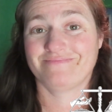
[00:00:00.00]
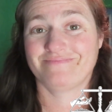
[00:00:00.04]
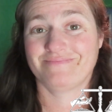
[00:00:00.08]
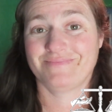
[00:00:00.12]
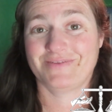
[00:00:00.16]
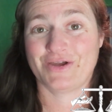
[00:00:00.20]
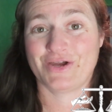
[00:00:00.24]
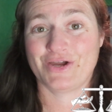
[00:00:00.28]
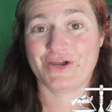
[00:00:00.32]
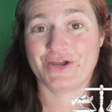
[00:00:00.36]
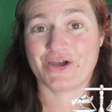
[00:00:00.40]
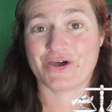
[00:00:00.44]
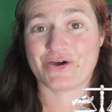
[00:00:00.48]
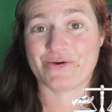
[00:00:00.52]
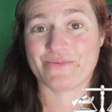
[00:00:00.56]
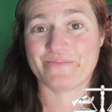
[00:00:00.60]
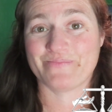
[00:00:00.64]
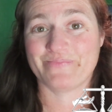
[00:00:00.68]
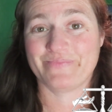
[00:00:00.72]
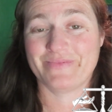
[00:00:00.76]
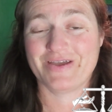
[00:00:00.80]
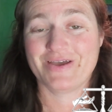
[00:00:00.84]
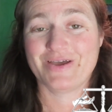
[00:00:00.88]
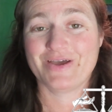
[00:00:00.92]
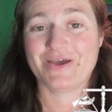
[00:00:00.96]
There you go.
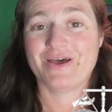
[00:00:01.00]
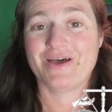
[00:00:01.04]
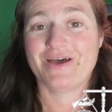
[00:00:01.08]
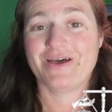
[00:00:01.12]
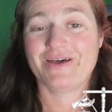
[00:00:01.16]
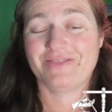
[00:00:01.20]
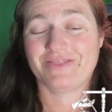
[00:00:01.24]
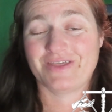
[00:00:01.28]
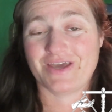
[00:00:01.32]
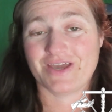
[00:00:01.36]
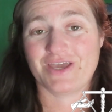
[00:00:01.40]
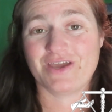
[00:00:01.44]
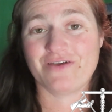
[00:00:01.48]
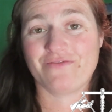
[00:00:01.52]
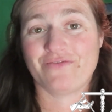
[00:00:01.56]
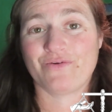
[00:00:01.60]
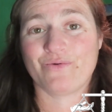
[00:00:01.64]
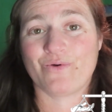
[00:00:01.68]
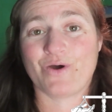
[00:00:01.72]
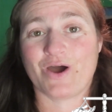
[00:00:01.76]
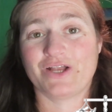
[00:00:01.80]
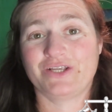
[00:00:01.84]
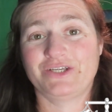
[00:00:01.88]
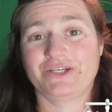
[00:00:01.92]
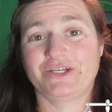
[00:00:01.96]
Thank you for
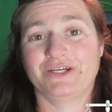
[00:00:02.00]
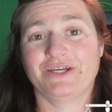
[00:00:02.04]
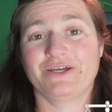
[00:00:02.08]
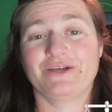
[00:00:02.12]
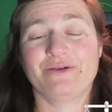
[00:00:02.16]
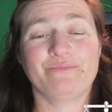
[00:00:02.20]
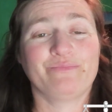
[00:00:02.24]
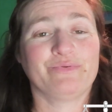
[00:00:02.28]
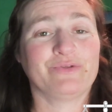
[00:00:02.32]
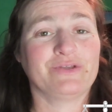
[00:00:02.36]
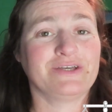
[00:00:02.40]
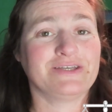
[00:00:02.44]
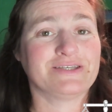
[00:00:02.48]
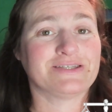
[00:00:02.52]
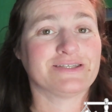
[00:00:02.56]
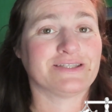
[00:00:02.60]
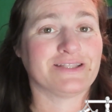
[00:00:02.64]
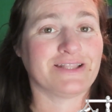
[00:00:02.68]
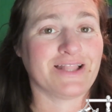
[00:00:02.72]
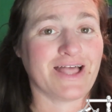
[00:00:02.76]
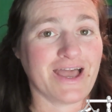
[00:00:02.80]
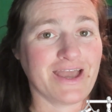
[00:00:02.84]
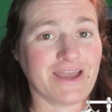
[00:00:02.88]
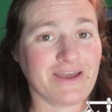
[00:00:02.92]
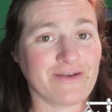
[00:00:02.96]
watching. Please
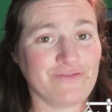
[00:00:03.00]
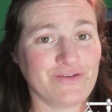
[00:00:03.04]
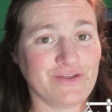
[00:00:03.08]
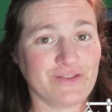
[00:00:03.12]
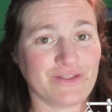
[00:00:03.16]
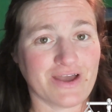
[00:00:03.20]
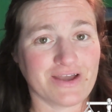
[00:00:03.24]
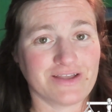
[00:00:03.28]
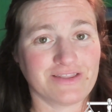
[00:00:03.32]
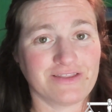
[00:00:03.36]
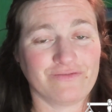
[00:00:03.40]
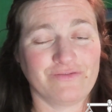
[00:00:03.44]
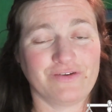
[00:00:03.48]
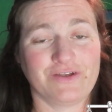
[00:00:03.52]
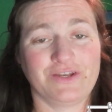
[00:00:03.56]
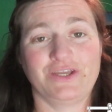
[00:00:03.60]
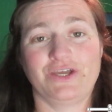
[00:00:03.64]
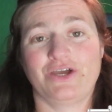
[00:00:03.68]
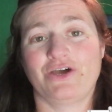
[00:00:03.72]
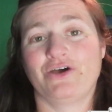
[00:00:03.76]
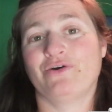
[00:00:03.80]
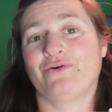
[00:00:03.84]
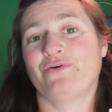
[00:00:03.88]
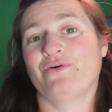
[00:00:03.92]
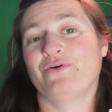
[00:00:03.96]
like if you like the
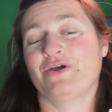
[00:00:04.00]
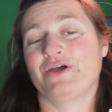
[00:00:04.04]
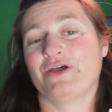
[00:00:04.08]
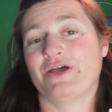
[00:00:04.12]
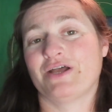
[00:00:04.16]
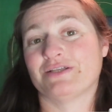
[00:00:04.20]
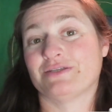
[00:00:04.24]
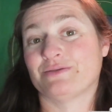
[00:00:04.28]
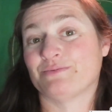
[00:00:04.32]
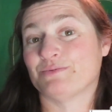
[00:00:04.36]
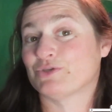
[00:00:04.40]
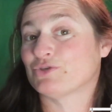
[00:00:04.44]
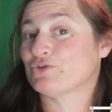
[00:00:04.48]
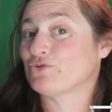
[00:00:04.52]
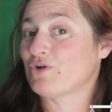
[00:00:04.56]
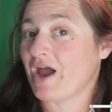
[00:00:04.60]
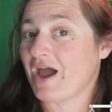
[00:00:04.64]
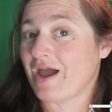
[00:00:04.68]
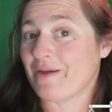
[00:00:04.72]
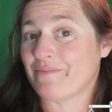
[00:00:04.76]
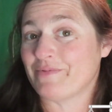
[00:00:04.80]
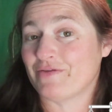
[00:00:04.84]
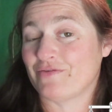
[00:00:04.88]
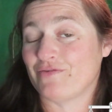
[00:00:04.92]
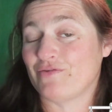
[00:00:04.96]
video, and
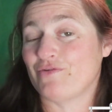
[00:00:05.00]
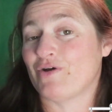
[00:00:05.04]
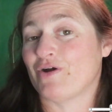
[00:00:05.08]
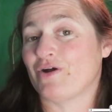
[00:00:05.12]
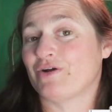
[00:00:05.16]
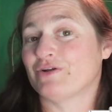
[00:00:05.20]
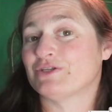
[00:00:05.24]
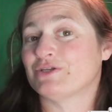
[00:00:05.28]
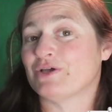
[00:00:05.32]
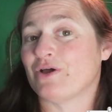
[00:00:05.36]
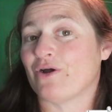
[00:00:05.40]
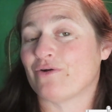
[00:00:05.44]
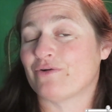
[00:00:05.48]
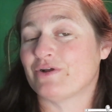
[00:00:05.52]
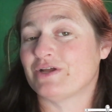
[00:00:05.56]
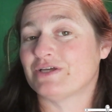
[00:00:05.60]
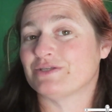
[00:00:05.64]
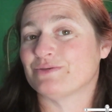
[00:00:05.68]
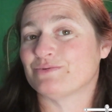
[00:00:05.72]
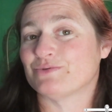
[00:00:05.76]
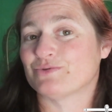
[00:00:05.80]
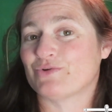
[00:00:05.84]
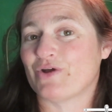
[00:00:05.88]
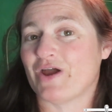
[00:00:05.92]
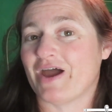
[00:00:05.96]
subscribe if you aren't already
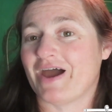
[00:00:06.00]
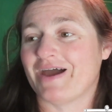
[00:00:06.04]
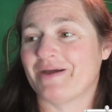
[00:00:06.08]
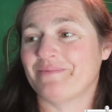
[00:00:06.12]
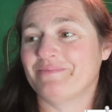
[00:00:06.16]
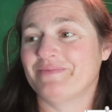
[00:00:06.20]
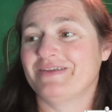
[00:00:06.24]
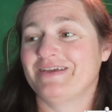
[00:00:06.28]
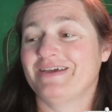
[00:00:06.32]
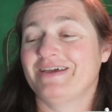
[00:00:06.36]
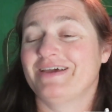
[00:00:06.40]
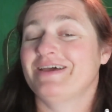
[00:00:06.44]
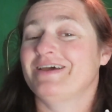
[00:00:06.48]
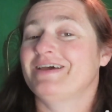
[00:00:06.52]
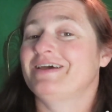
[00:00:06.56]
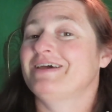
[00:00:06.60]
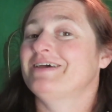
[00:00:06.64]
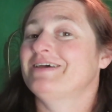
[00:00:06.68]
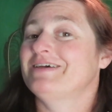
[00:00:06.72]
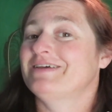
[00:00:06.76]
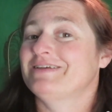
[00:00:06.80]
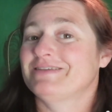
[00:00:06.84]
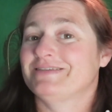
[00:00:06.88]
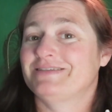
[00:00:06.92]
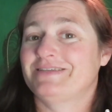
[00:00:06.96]
subscribed.
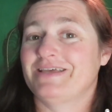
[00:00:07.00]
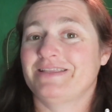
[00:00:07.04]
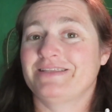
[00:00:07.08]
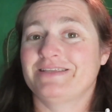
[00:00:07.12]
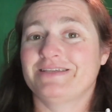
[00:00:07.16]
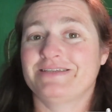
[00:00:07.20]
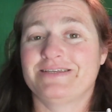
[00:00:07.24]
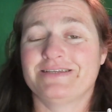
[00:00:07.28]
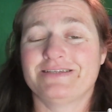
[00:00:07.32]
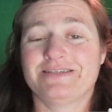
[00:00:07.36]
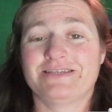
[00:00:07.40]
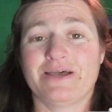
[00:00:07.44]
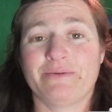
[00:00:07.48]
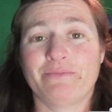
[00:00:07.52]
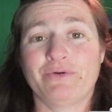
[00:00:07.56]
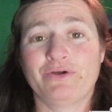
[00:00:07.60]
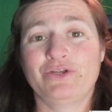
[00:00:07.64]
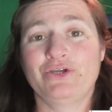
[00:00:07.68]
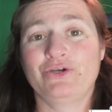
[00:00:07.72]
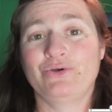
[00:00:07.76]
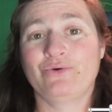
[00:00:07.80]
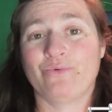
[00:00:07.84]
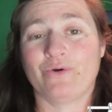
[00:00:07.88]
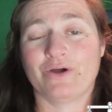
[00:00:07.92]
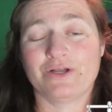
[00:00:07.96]
Send this to someone
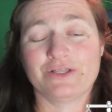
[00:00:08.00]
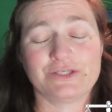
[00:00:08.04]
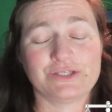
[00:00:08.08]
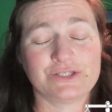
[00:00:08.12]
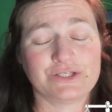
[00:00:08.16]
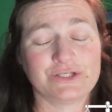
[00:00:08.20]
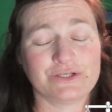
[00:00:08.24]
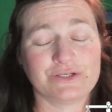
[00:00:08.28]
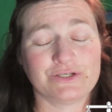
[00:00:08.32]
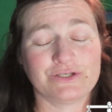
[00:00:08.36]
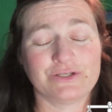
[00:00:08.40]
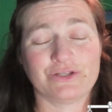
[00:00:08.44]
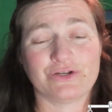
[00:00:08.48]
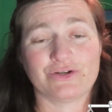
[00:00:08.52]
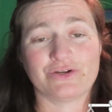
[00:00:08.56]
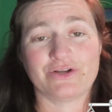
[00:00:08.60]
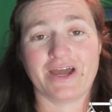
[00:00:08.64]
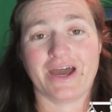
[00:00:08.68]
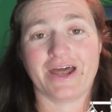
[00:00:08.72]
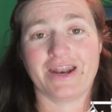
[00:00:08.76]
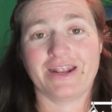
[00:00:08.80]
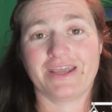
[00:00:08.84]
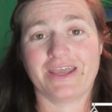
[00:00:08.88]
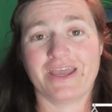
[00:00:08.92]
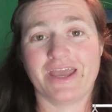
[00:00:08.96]
who wants to learn
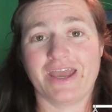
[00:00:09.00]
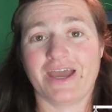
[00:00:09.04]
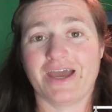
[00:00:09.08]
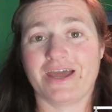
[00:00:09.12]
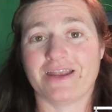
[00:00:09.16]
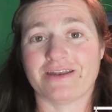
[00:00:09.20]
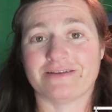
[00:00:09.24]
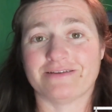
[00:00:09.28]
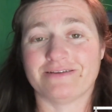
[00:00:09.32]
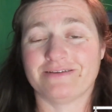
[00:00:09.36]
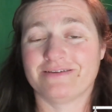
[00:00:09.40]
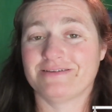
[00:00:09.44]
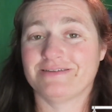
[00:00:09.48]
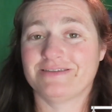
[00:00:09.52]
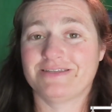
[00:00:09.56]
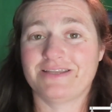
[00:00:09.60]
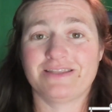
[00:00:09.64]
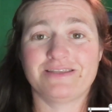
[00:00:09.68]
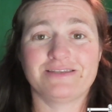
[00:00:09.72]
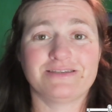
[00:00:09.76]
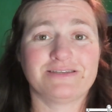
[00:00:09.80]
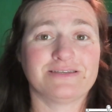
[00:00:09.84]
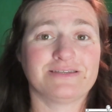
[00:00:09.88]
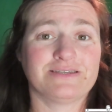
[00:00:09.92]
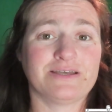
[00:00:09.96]
how to can.
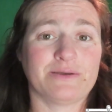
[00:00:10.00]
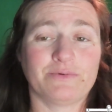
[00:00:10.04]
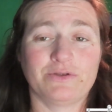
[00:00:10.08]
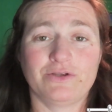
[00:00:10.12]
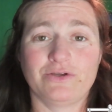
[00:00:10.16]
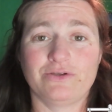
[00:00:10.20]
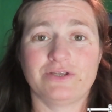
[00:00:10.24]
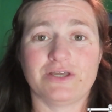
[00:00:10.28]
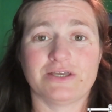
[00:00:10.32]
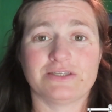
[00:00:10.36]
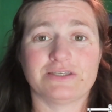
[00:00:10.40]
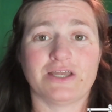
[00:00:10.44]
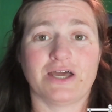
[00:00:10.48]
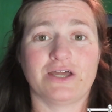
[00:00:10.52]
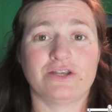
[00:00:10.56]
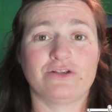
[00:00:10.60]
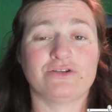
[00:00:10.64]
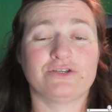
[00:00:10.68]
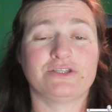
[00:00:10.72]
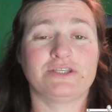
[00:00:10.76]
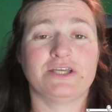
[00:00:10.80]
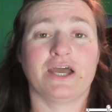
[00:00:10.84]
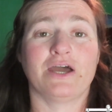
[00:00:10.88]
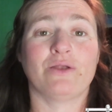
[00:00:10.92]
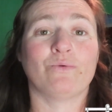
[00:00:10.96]
Send this to someone who doesn't
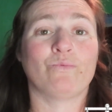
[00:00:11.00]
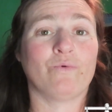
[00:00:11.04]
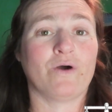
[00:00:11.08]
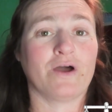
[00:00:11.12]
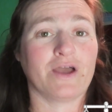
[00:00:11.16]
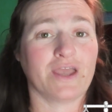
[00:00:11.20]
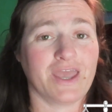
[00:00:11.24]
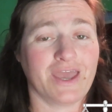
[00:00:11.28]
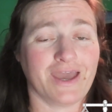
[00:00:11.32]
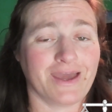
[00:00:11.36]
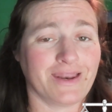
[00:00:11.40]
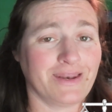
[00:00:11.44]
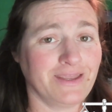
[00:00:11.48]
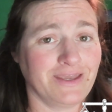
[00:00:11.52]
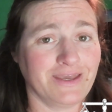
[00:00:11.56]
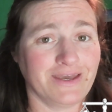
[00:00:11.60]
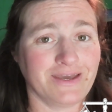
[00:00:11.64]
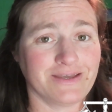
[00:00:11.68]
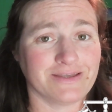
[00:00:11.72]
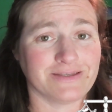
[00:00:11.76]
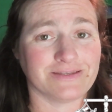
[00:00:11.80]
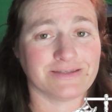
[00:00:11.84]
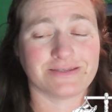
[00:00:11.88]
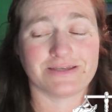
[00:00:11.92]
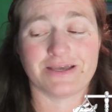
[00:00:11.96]
understand what canning
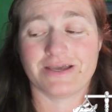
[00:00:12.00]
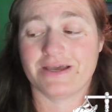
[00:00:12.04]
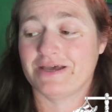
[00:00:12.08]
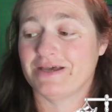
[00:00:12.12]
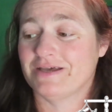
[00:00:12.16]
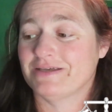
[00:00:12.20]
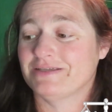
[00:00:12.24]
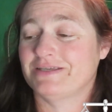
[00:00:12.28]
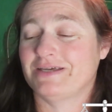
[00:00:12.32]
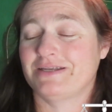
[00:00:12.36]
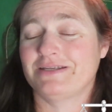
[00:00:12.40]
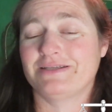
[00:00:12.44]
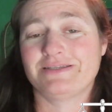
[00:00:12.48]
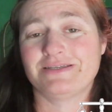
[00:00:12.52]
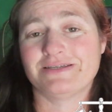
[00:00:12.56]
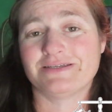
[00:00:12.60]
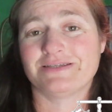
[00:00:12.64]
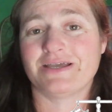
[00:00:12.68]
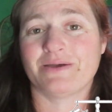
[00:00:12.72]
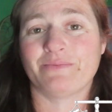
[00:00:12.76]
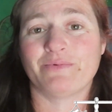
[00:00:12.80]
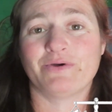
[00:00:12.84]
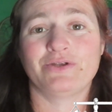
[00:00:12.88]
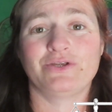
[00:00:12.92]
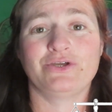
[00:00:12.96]
is. Send this to
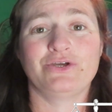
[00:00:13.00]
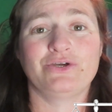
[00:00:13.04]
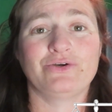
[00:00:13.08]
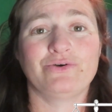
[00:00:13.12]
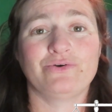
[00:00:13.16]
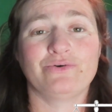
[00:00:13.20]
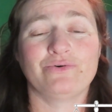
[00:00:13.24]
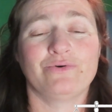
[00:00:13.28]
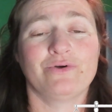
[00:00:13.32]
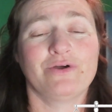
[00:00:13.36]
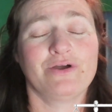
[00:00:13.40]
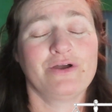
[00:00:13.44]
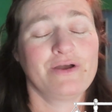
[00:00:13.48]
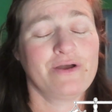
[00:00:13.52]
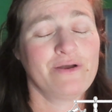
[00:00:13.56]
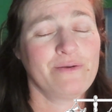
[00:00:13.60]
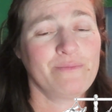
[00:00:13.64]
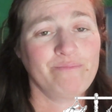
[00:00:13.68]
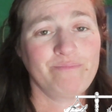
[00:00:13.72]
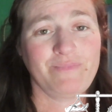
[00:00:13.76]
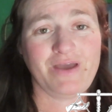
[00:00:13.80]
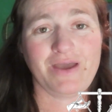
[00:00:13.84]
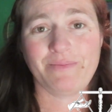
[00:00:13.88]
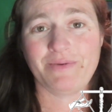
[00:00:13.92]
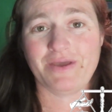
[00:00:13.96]
someone who
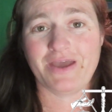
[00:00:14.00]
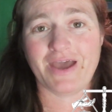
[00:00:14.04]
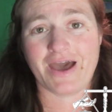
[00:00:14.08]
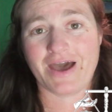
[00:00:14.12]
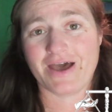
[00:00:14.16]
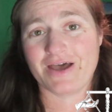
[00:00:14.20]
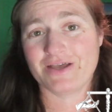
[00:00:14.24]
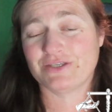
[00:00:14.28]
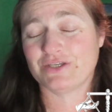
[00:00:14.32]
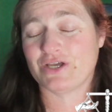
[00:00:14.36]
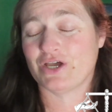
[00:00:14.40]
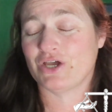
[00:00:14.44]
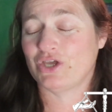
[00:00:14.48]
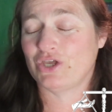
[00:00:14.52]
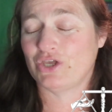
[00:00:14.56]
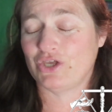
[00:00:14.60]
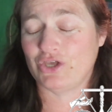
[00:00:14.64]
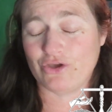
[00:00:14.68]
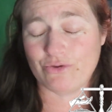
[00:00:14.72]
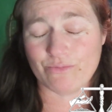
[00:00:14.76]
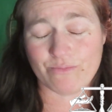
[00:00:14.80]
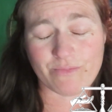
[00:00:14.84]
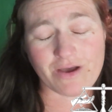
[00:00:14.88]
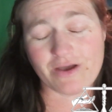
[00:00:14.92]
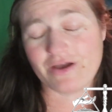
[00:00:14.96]
maybe has a
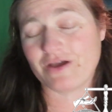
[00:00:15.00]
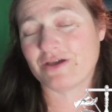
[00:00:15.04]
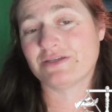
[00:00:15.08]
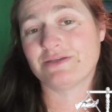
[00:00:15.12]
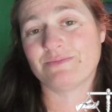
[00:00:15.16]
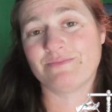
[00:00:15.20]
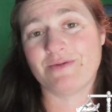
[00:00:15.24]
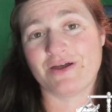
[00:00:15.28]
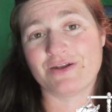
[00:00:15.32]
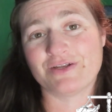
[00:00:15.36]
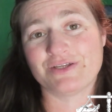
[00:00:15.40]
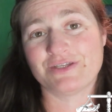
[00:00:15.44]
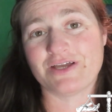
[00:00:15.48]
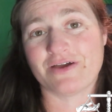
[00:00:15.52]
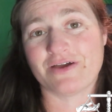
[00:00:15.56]
humongous amount of